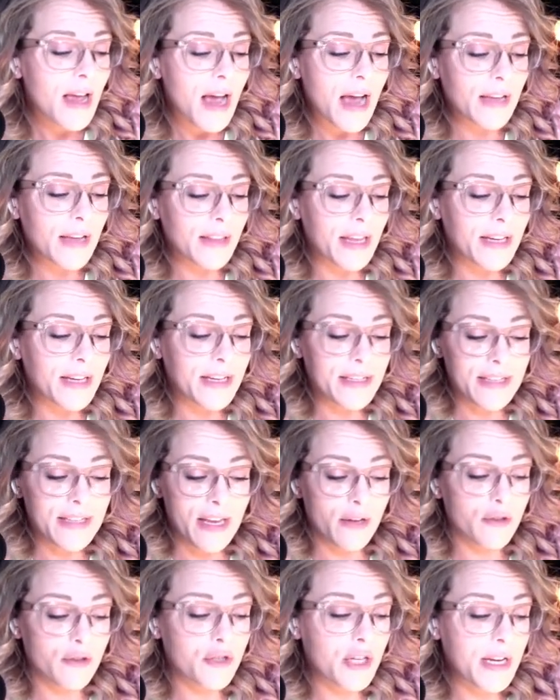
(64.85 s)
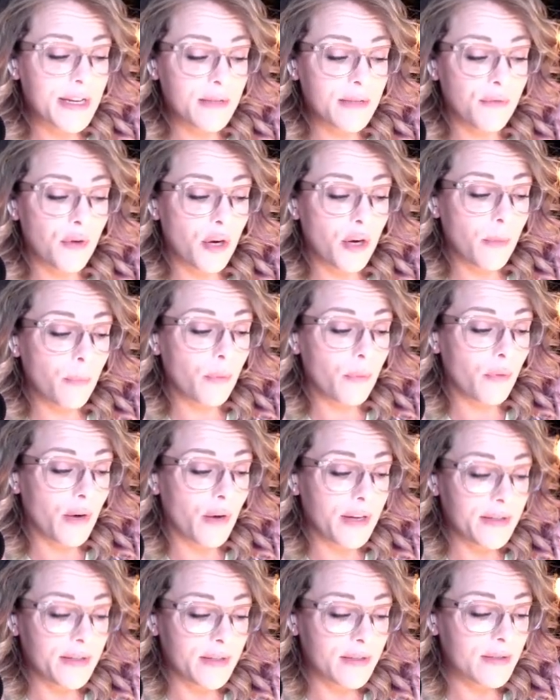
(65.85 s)
I like his energy. He's very
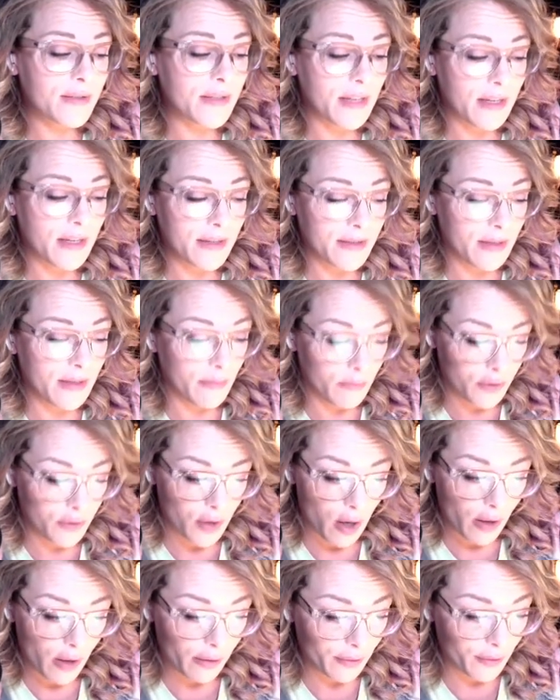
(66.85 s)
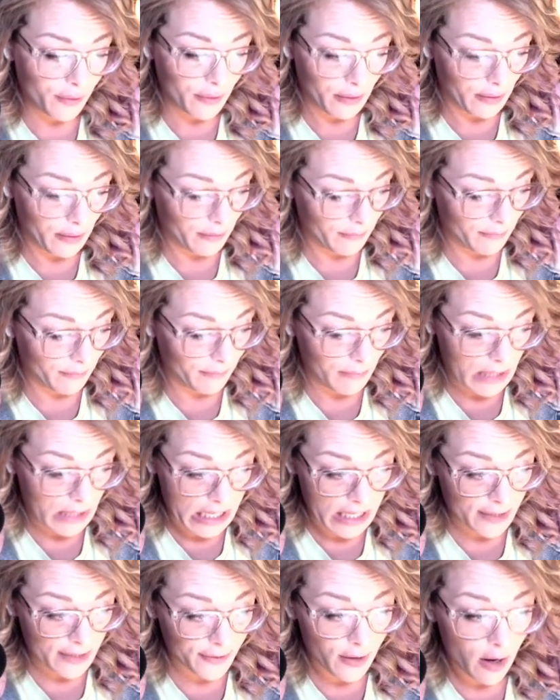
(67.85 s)
present. He seems taller than
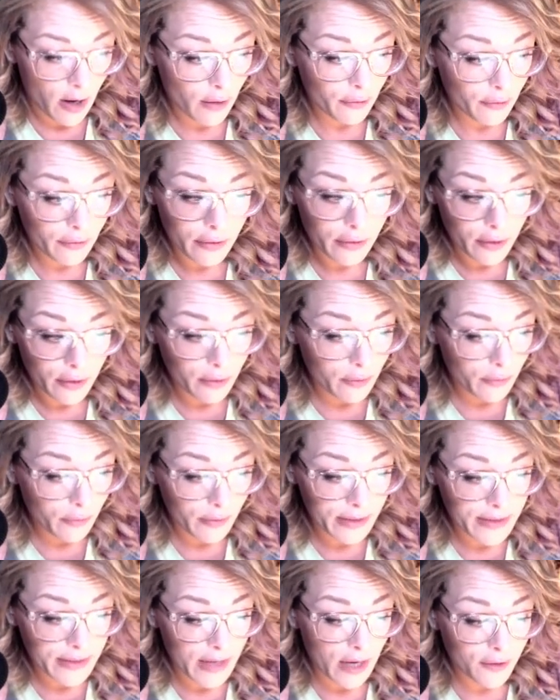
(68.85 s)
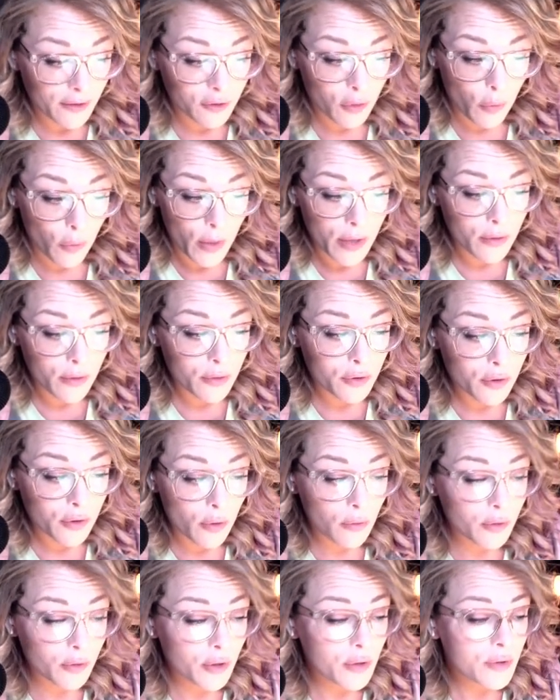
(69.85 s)
me and taller than you, and he's got square
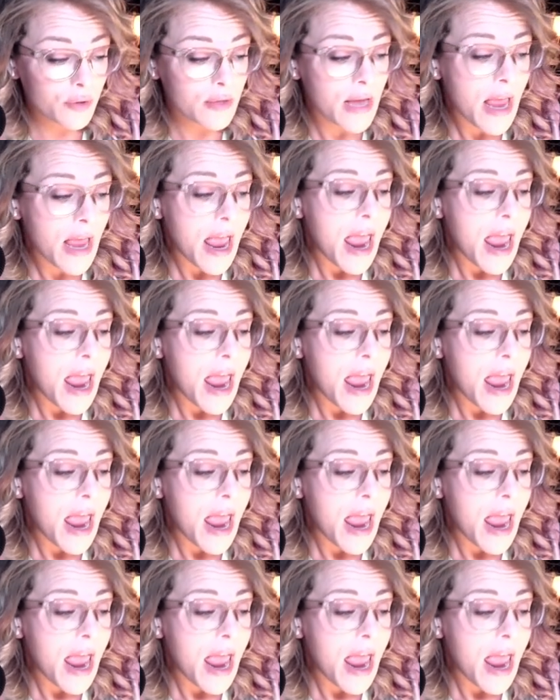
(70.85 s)
shoulders.